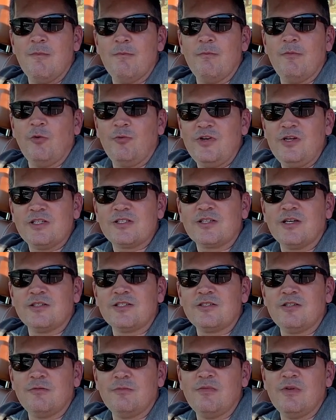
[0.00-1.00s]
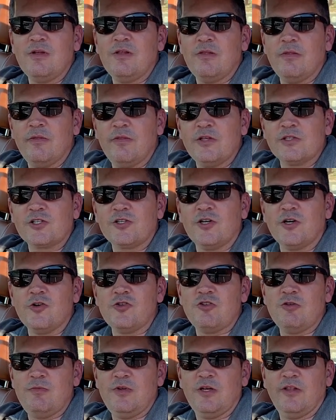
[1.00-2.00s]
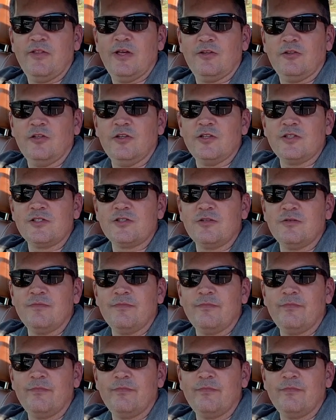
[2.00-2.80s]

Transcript: But when we discuss them, this car should be on that list.